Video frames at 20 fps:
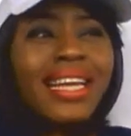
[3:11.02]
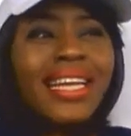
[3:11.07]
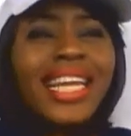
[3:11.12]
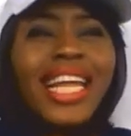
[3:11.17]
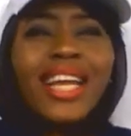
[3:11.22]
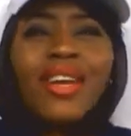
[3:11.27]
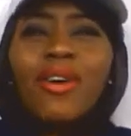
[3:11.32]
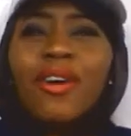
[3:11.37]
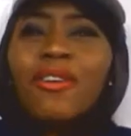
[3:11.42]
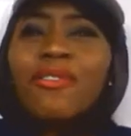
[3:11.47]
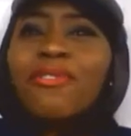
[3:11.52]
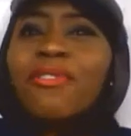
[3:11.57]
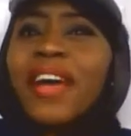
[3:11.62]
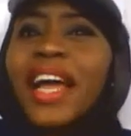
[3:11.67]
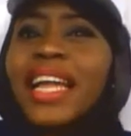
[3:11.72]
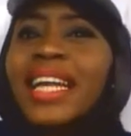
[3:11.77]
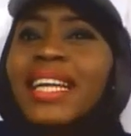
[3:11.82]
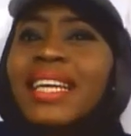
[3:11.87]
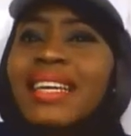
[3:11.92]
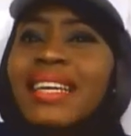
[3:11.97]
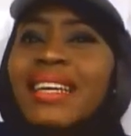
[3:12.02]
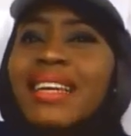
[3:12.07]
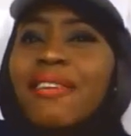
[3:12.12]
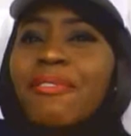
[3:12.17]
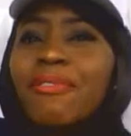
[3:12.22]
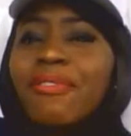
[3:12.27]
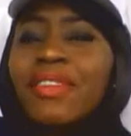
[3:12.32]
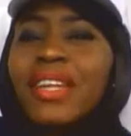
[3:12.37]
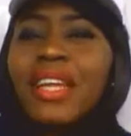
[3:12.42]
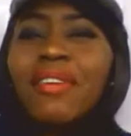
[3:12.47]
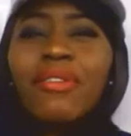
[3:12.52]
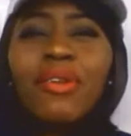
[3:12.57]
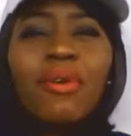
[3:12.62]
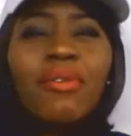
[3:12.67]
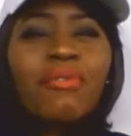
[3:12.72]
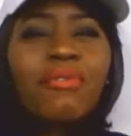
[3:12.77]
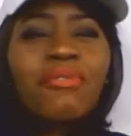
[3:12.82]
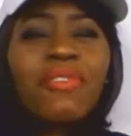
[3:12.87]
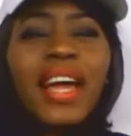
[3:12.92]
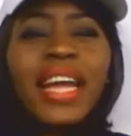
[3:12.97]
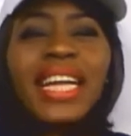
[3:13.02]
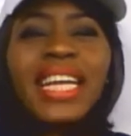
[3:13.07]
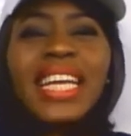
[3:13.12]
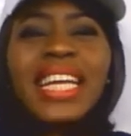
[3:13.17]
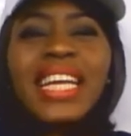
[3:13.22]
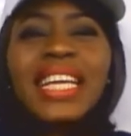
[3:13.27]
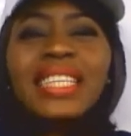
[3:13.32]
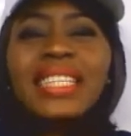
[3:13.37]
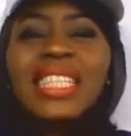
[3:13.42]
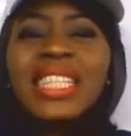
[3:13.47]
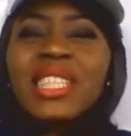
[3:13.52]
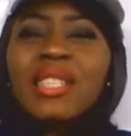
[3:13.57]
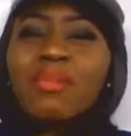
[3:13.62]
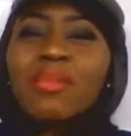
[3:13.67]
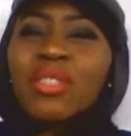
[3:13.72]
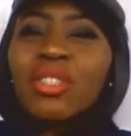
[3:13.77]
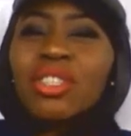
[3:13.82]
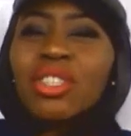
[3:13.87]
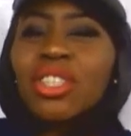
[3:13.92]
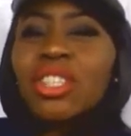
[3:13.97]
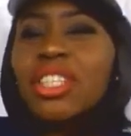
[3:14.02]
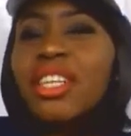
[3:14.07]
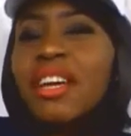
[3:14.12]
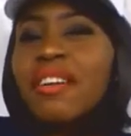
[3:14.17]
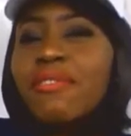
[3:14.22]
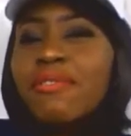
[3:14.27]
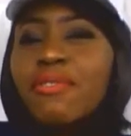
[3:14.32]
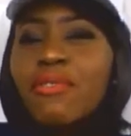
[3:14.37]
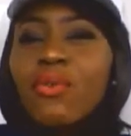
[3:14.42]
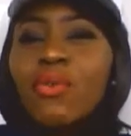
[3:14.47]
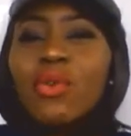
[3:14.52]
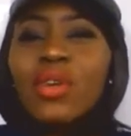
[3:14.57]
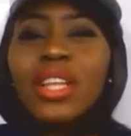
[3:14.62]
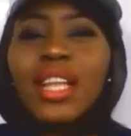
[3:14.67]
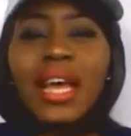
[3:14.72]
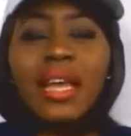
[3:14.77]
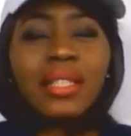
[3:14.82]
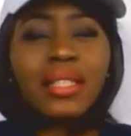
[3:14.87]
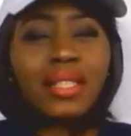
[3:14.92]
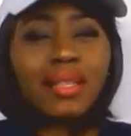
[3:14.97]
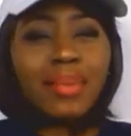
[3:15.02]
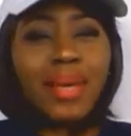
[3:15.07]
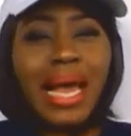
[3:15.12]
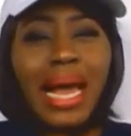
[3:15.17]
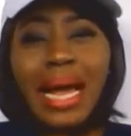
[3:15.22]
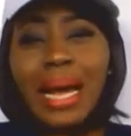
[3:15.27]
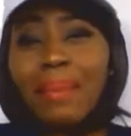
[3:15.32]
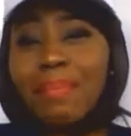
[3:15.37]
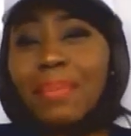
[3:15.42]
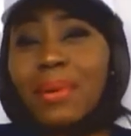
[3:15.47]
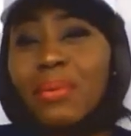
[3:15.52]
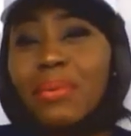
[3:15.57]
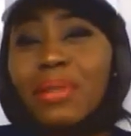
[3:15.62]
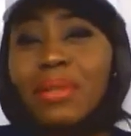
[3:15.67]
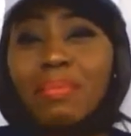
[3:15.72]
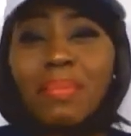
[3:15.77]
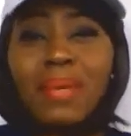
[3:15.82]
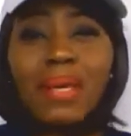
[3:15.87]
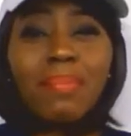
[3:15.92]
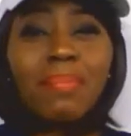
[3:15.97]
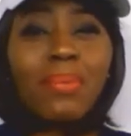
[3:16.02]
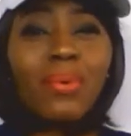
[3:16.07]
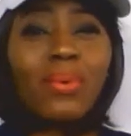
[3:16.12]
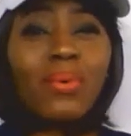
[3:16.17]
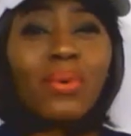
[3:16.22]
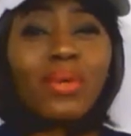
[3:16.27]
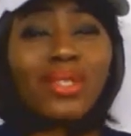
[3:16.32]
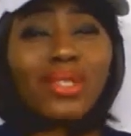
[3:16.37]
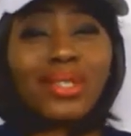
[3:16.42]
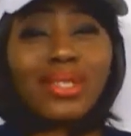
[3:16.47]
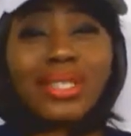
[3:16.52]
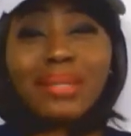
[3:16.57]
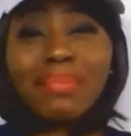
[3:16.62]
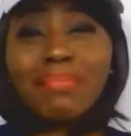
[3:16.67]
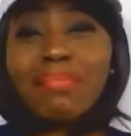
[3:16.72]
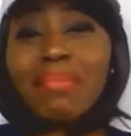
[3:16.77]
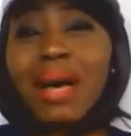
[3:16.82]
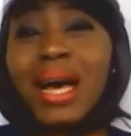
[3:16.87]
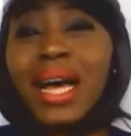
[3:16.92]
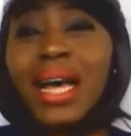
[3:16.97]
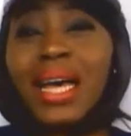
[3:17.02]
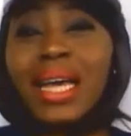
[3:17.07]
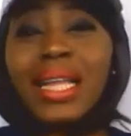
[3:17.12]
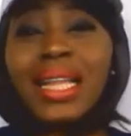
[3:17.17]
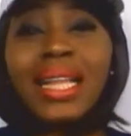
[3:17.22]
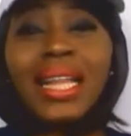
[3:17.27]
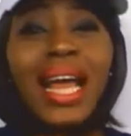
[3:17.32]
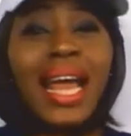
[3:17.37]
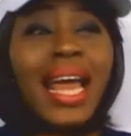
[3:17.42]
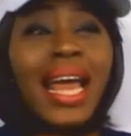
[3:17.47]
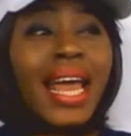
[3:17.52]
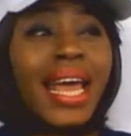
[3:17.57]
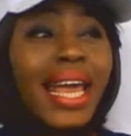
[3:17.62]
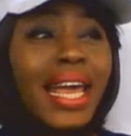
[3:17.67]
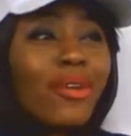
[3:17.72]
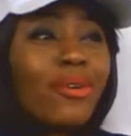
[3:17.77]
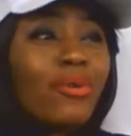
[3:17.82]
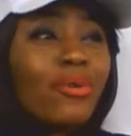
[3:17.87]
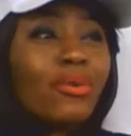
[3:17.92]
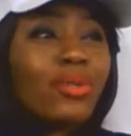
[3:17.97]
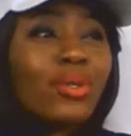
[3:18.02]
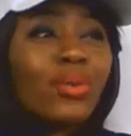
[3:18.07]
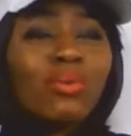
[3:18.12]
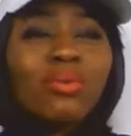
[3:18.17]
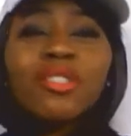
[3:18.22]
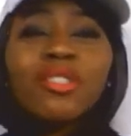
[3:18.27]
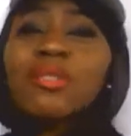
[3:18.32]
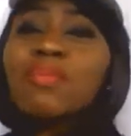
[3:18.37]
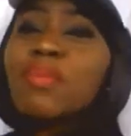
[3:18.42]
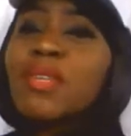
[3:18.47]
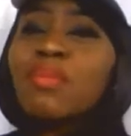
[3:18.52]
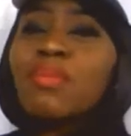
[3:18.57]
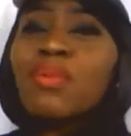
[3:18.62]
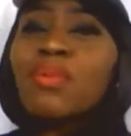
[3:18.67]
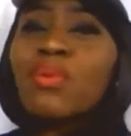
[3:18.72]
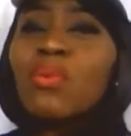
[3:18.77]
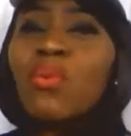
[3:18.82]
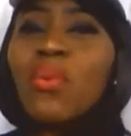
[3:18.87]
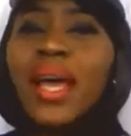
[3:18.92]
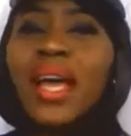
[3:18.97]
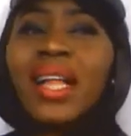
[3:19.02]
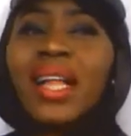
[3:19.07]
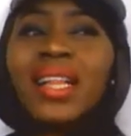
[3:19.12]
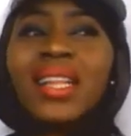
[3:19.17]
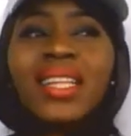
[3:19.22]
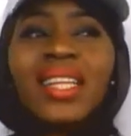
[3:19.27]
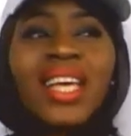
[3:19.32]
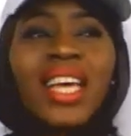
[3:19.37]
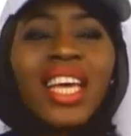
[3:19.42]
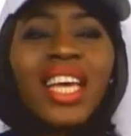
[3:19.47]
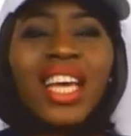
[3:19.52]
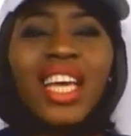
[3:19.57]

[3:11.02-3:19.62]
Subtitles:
They don't find they don't find it easy to be cheerful and to be happy with people and to smile, to wish people well.